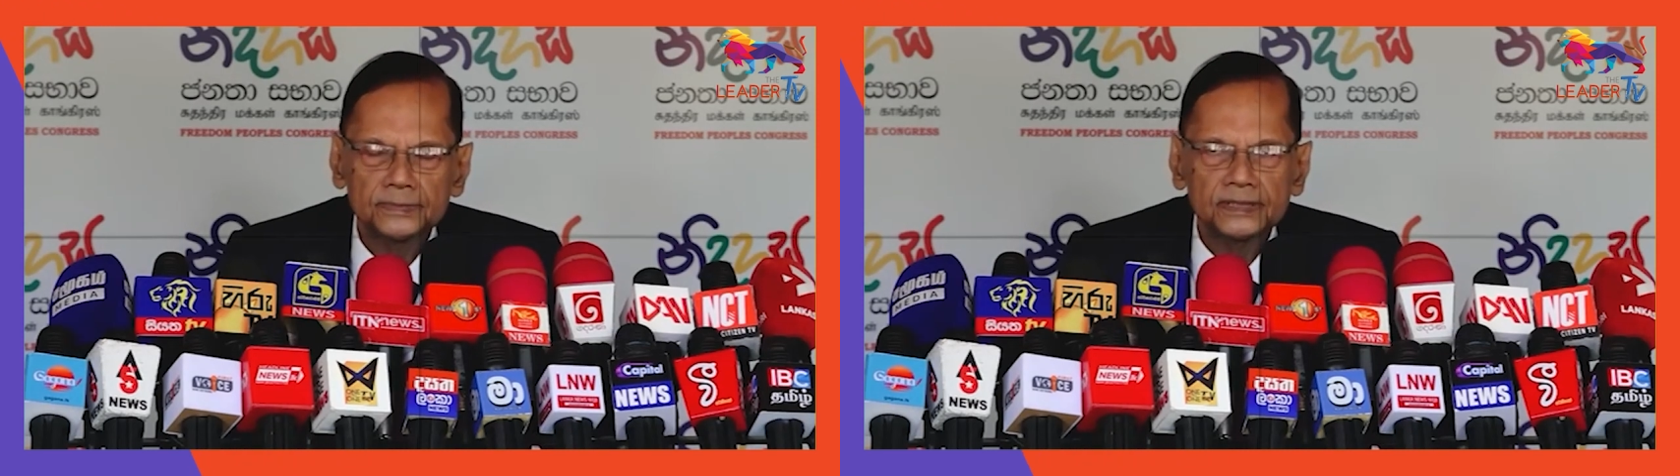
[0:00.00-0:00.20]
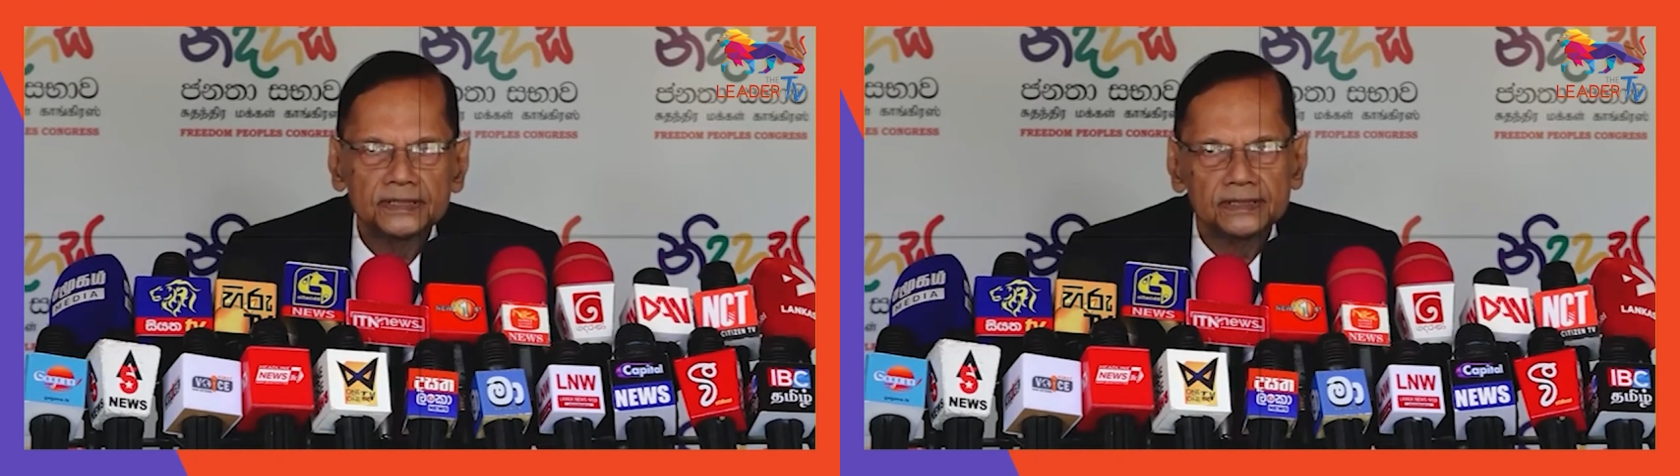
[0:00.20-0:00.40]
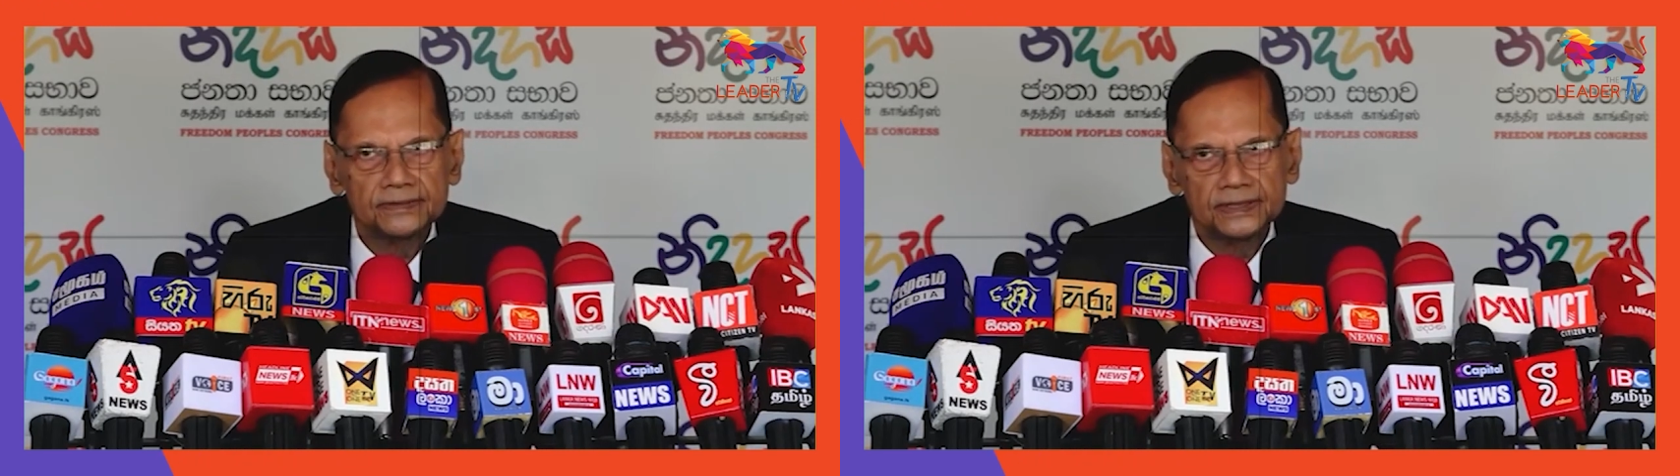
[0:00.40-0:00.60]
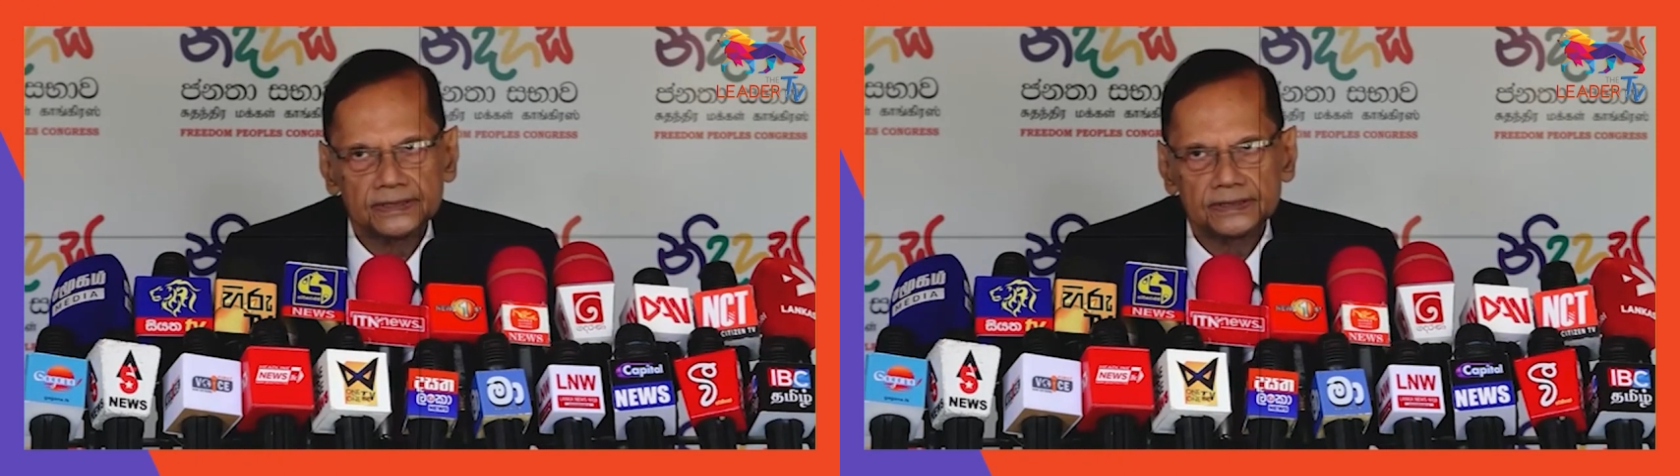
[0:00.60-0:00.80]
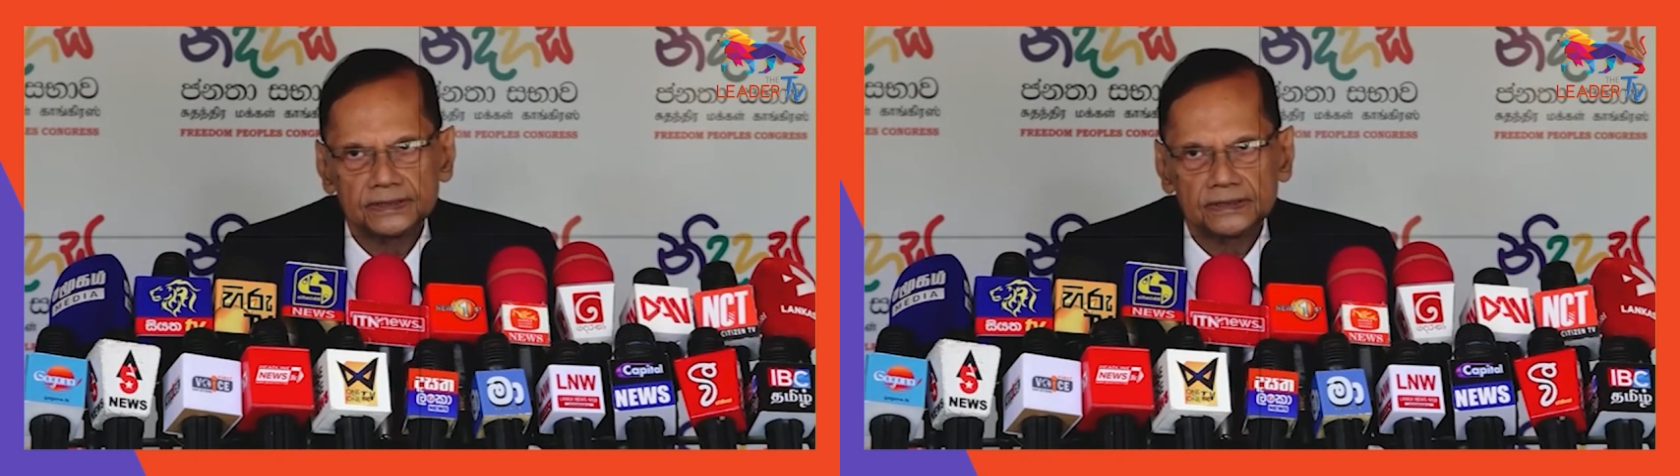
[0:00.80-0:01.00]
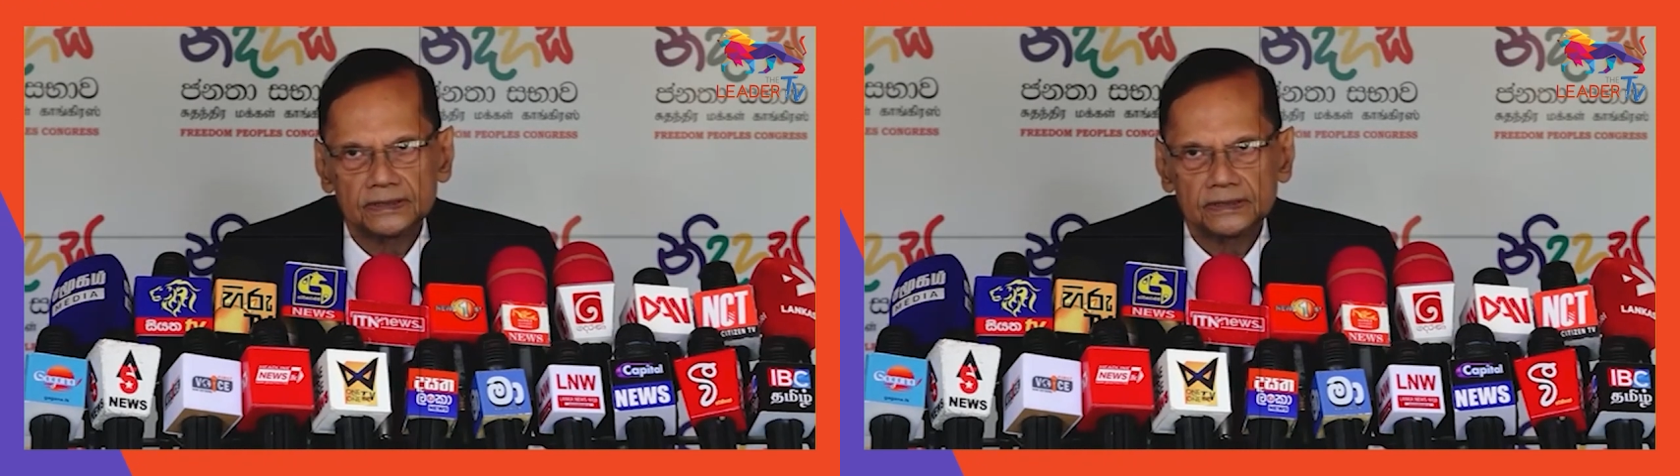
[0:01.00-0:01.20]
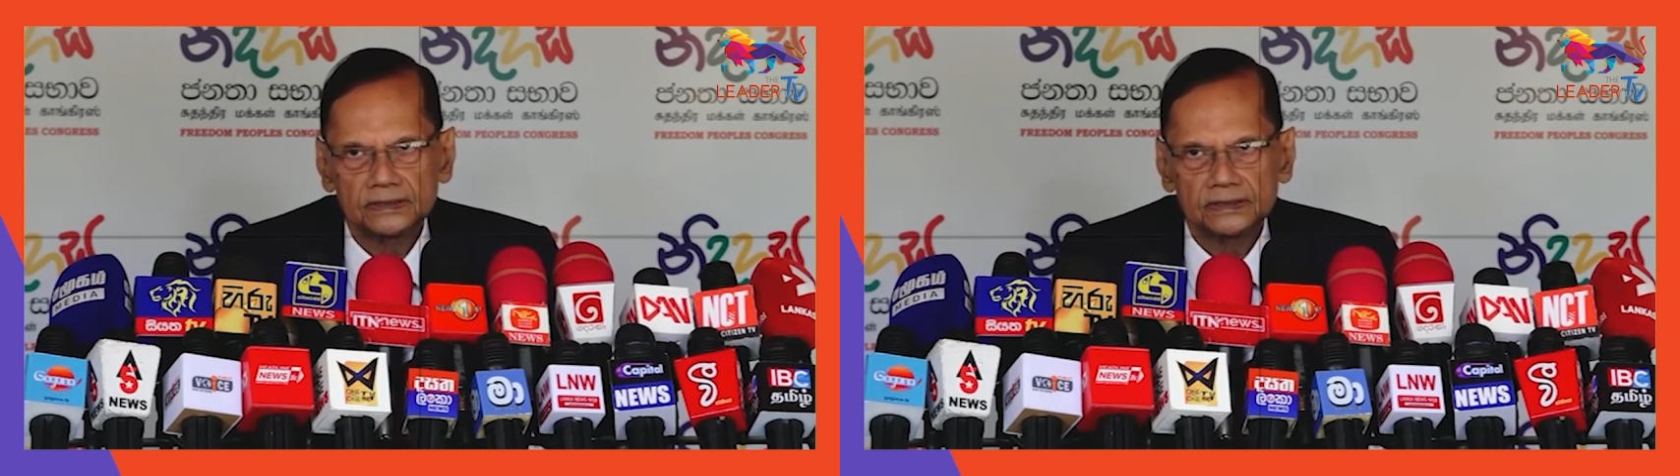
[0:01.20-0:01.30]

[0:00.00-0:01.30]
Scotching rumours.